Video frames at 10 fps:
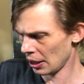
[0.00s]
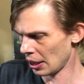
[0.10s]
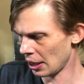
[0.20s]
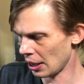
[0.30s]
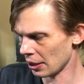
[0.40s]

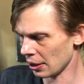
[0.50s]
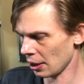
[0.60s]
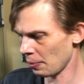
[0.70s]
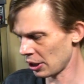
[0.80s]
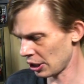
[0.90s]
And
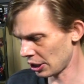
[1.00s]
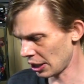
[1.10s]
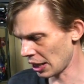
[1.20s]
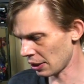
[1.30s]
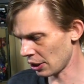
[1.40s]
let me just
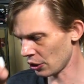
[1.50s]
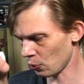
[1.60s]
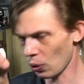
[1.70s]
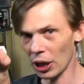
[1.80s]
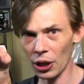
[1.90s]
take this
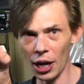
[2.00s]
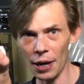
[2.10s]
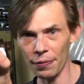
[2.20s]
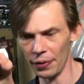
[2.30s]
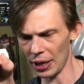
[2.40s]
one
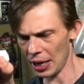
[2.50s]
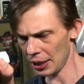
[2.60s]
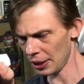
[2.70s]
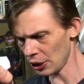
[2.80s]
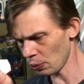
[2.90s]
off
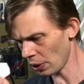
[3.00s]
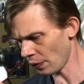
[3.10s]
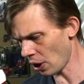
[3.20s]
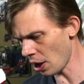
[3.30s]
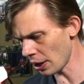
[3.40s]
and this one off.
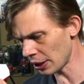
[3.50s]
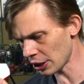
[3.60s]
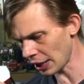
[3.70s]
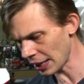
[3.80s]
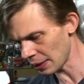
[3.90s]
Oh,
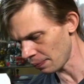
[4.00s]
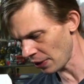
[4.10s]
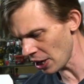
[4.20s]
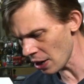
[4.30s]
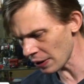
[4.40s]
it's like it
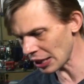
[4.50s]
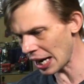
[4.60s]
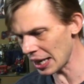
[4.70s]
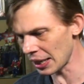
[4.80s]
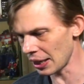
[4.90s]
very
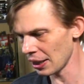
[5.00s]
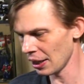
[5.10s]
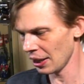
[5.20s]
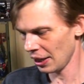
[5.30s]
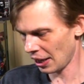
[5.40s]
tiny.
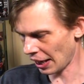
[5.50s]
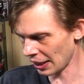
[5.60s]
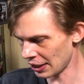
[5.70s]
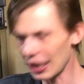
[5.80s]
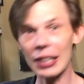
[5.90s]
And I
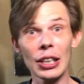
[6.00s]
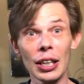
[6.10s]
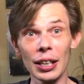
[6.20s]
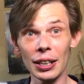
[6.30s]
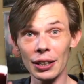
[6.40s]
can see that
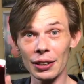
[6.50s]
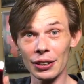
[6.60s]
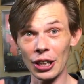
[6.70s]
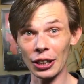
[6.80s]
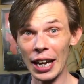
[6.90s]
the
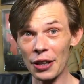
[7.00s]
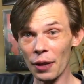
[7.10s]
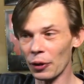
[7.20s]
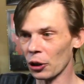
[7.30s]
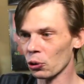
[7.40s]
length
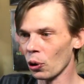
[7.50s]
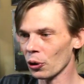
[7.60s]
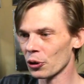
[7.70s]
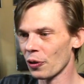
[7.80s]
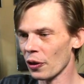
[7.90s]
of the
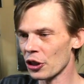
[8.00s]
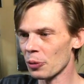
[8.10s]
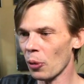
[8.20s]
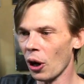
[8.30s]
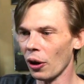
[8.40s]
controller is very
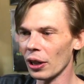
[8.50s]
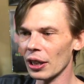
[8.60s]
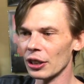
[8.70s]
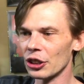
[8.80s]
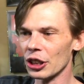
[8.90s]
small,
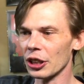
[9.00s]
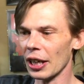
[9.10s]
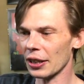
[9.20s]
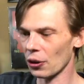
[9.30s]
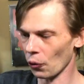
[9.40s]
just
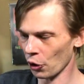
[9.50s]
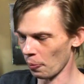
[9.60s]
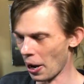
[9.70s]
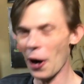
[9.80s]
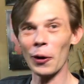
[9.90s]
like the North
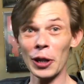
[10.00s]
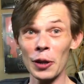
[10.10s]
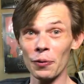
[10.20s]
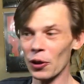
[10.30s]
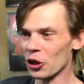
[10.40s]

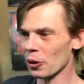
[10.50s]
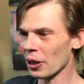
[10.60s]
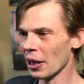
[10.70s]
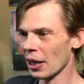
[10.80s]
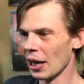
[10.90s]
American version.
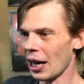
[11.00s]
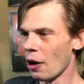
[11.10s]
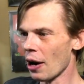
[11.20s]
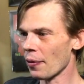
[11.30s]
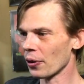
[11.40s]

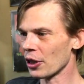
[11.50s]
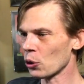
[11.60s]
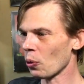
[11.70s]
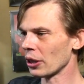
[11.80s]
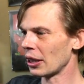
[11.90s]
However,
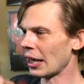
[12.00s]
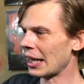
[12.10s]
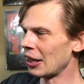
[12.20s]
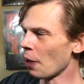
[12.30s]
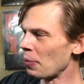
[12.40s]
this one, they
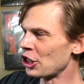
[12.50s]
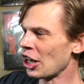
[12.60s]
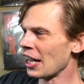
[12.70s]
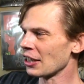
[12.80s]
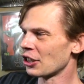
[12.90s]
cannot be
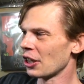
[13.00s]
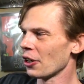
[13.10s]
changed.